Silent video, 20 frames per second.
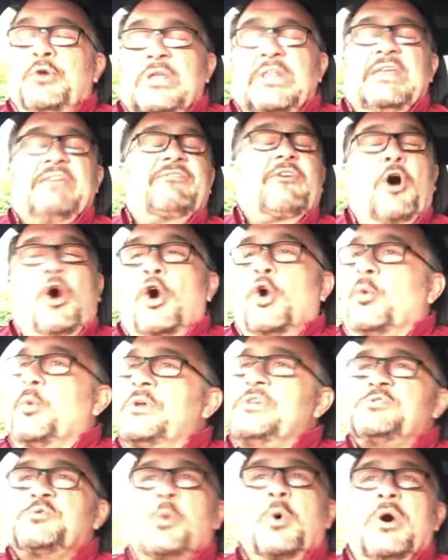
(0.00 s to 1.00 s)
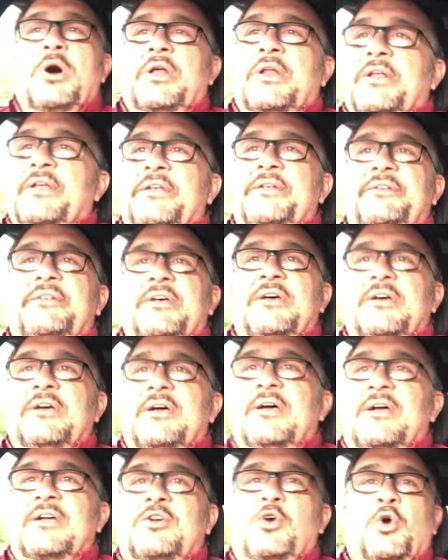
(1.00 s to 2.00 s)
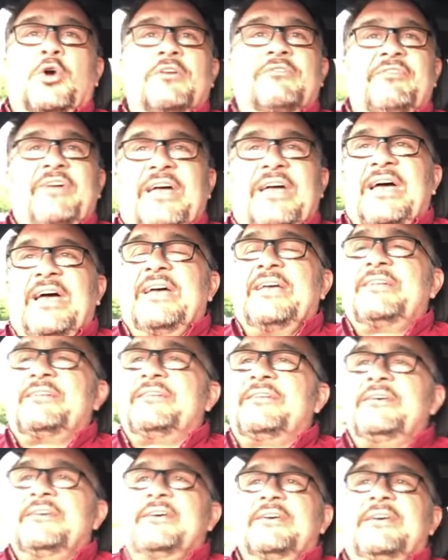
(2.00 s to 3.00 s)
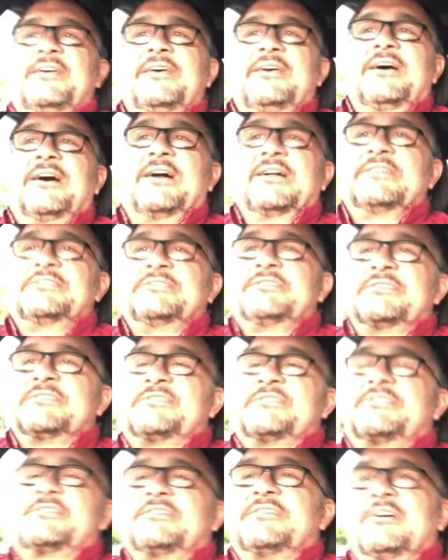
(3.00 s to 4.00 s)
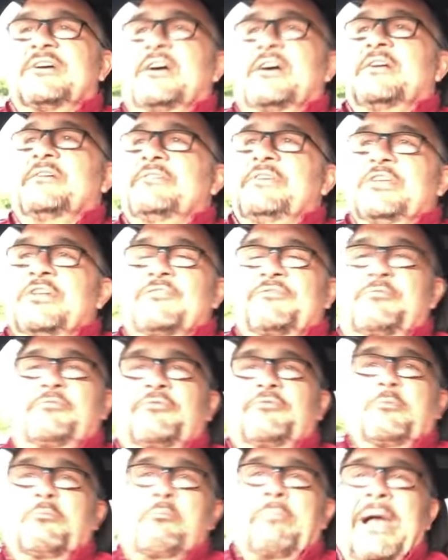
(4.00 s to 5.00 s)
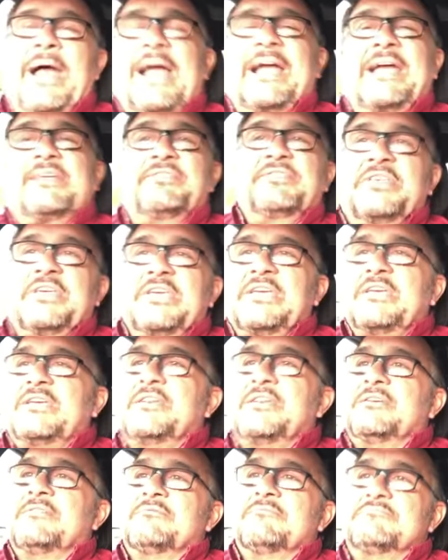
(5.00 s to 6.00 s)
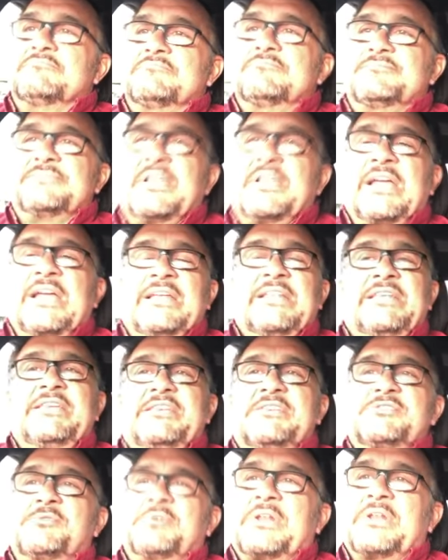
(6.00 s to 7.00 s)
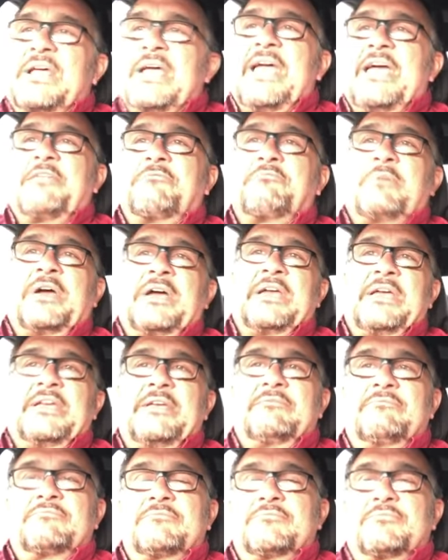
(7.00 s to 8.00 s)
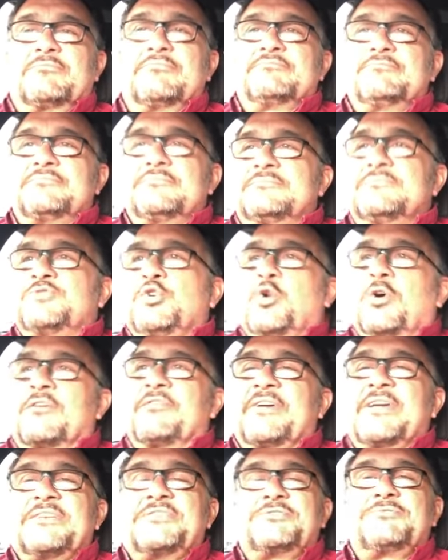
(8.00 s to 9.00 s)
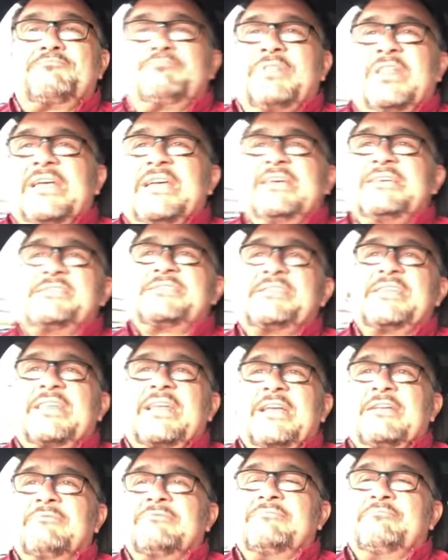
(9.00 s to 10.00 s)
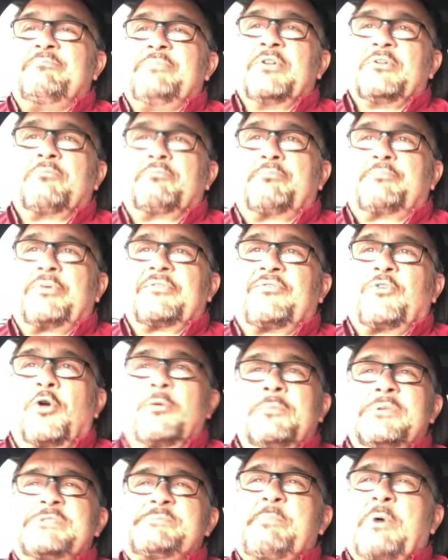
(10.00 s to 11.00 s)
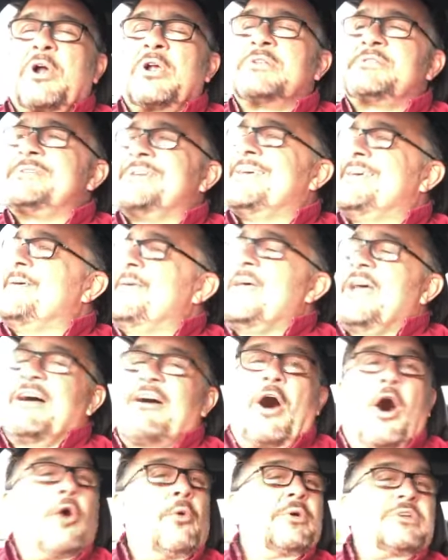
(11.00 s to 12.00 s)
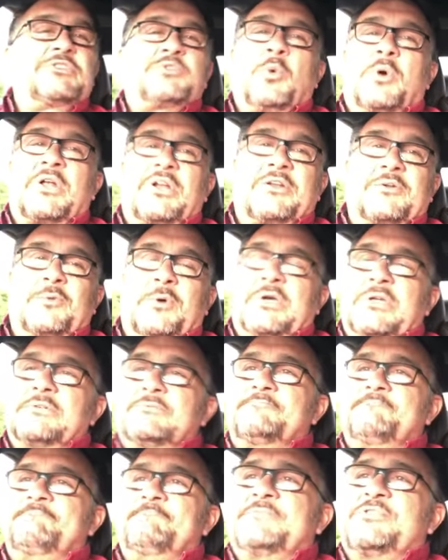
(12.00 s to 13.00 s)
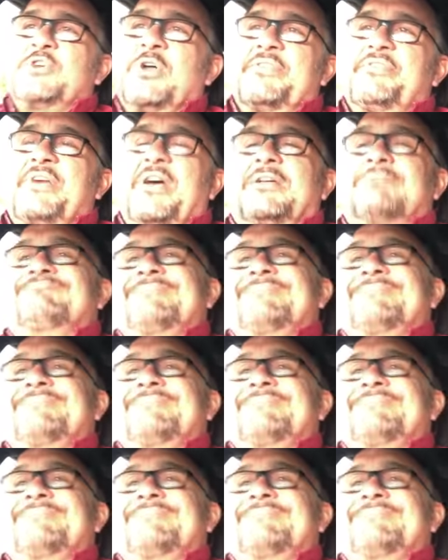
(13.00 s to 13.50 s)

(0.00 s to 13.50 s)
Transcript: have always wanted a Corvette. I just, from back in the 90s when I had my Corvette place that I built performance parts, always wanted one. So I thought,